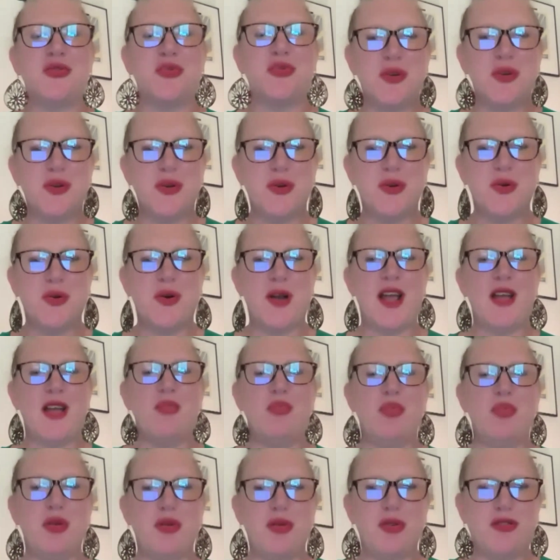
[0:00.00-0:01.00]
true,
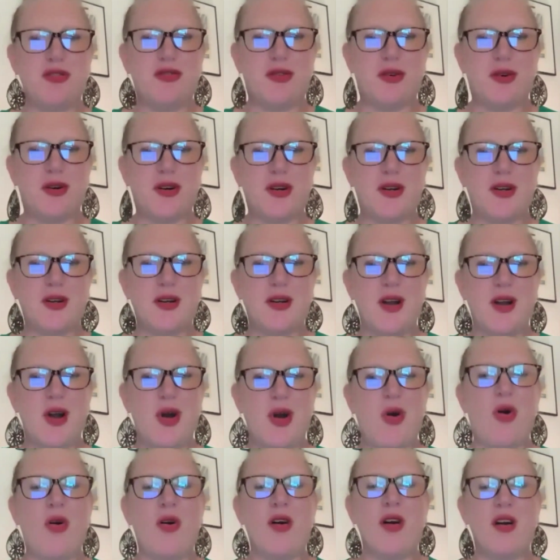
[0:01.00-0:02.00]
and beautiful,
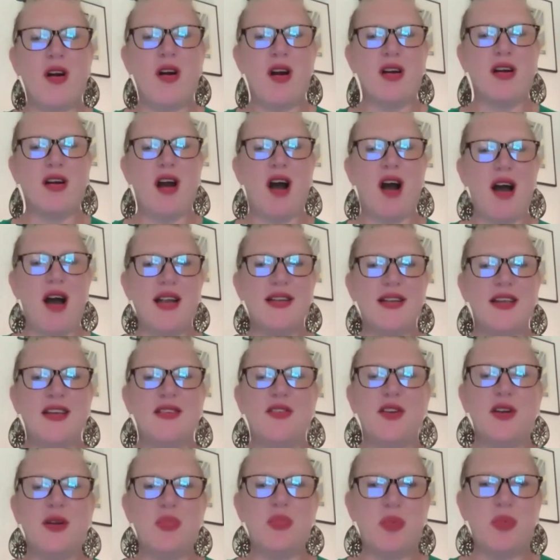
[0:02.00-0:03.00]
or our
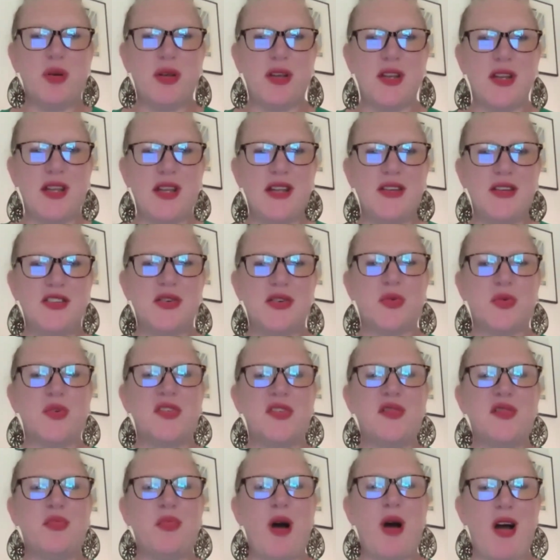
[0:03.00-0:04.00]
God-given ability to
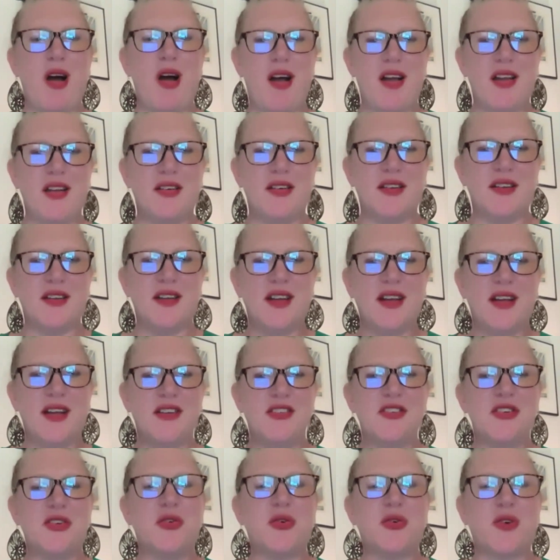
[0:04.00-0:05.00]
respond
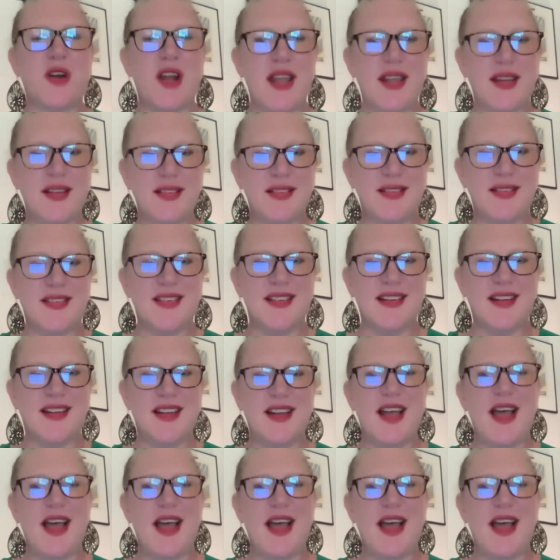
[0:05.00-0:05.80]
to grace